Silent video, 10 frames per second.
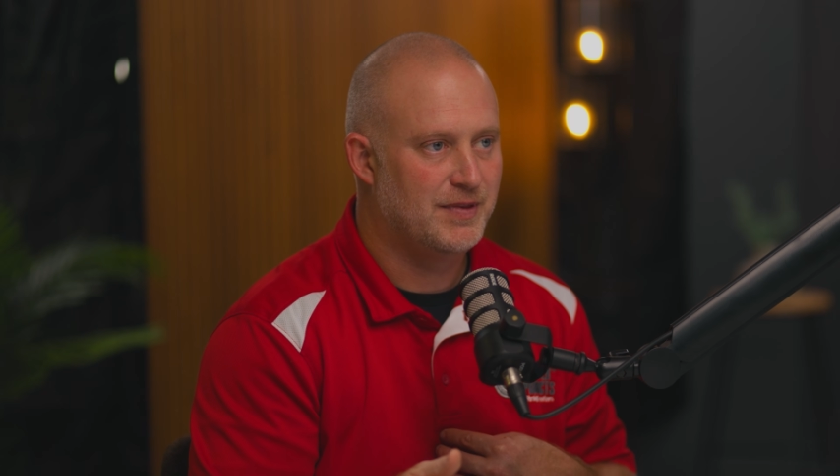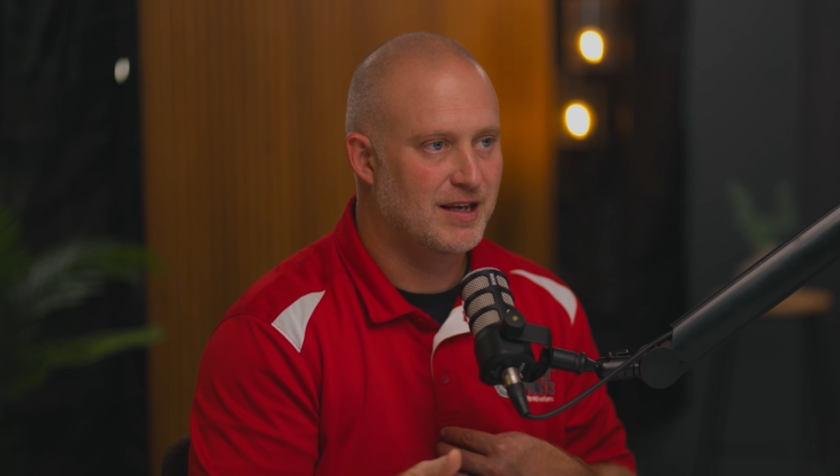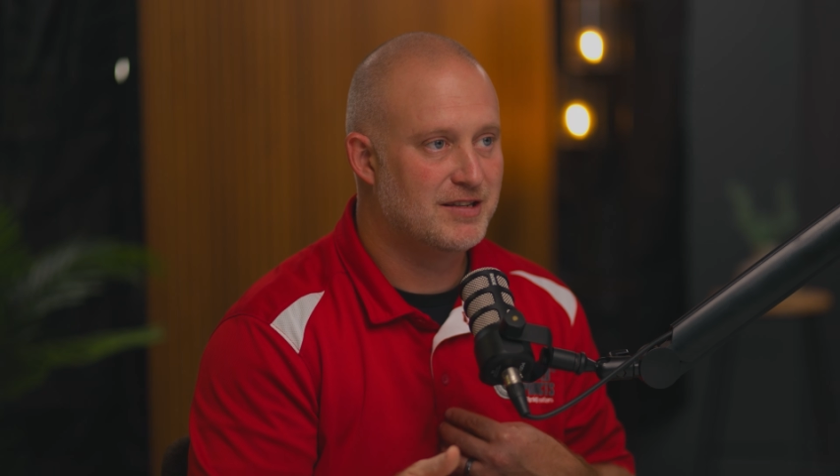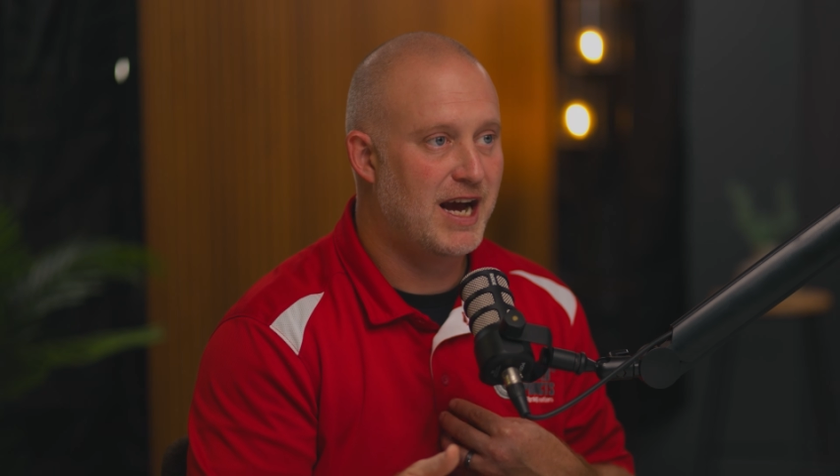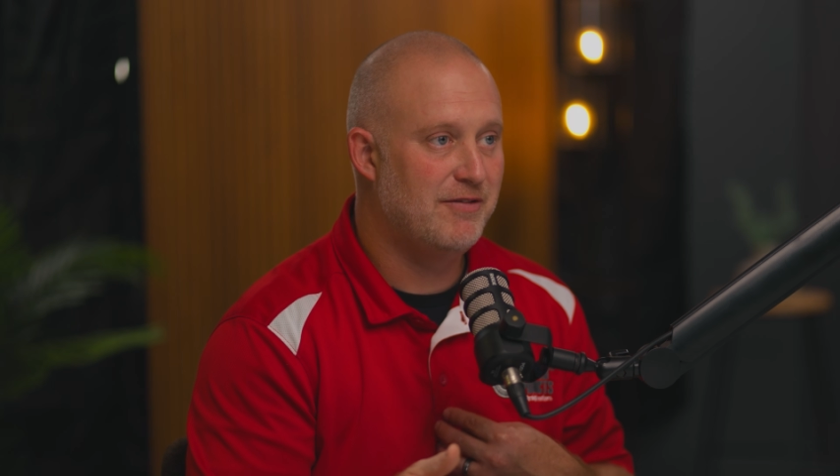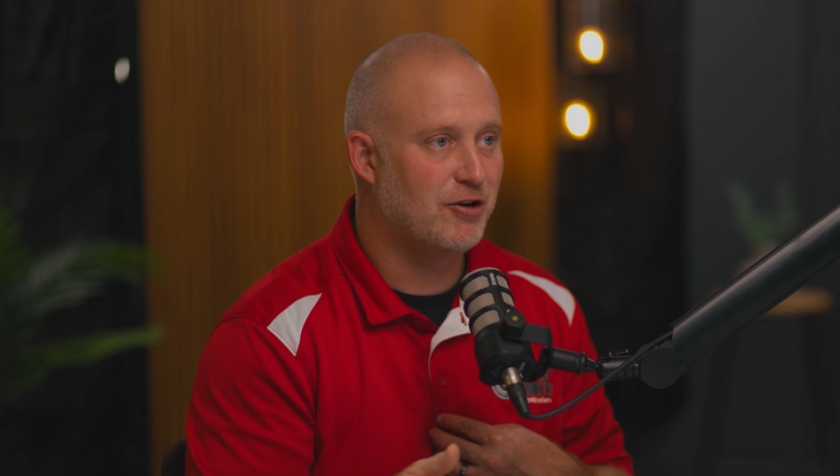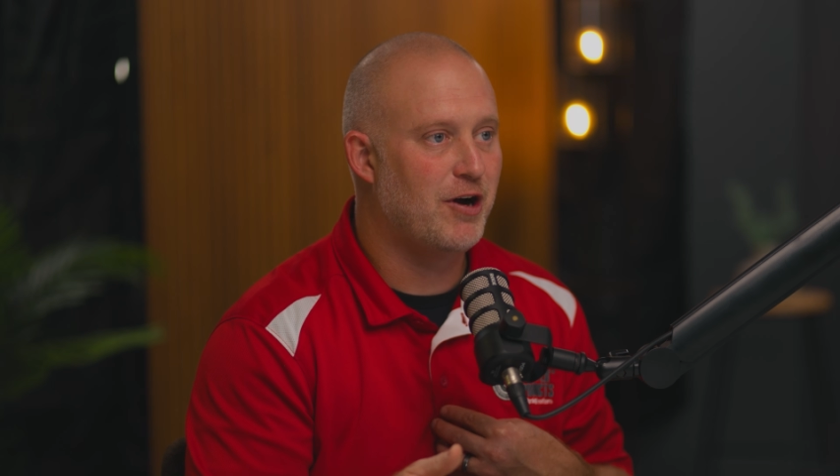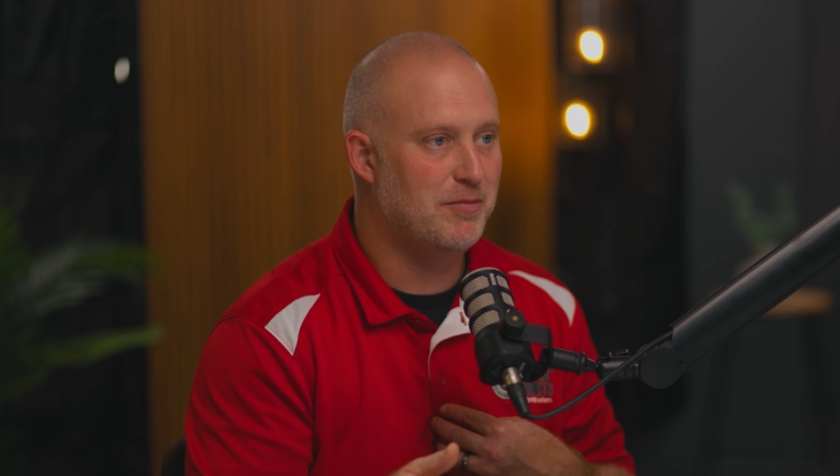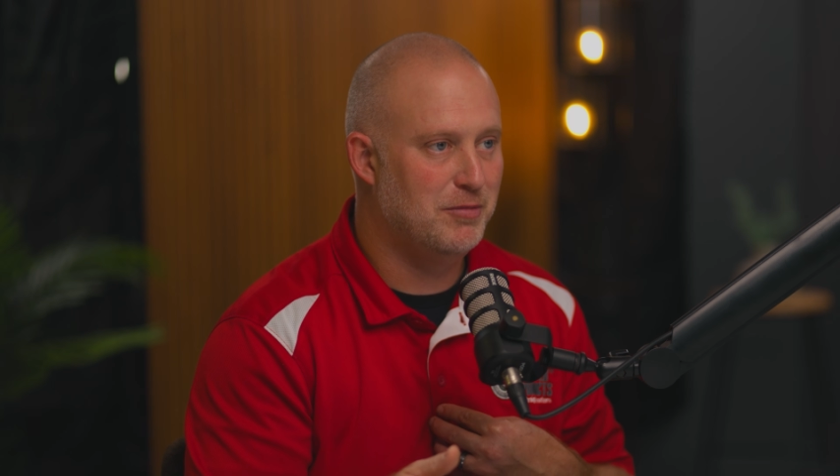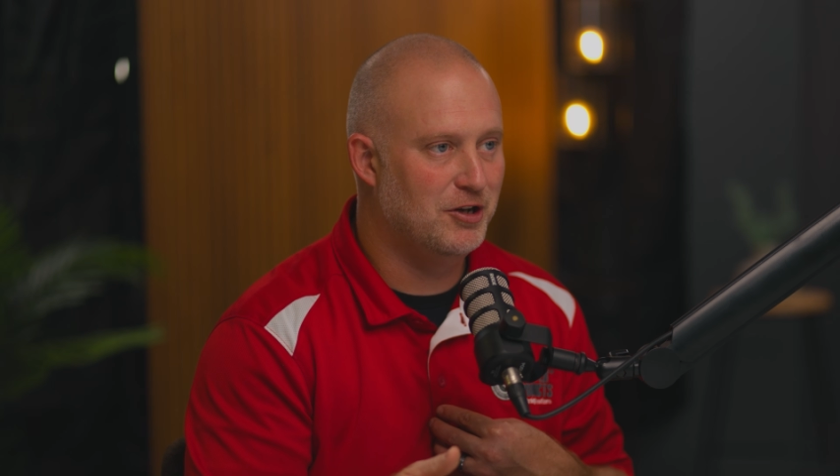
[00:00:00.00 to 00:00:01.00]
it's kind of a
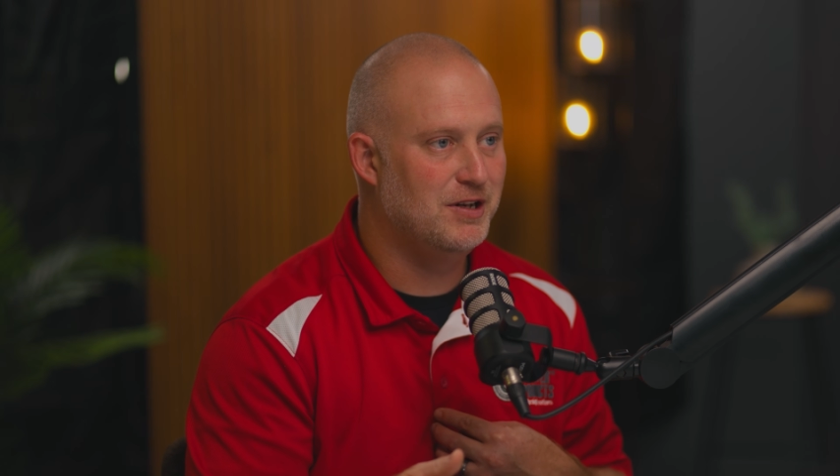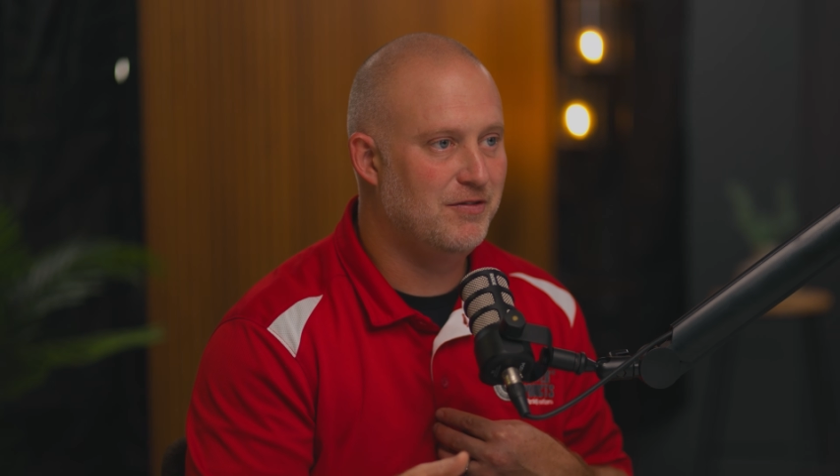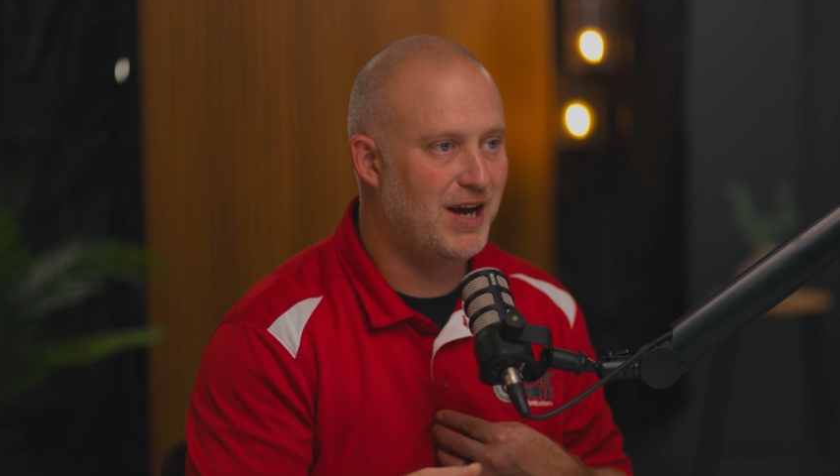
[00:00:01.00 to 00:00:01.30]
credibility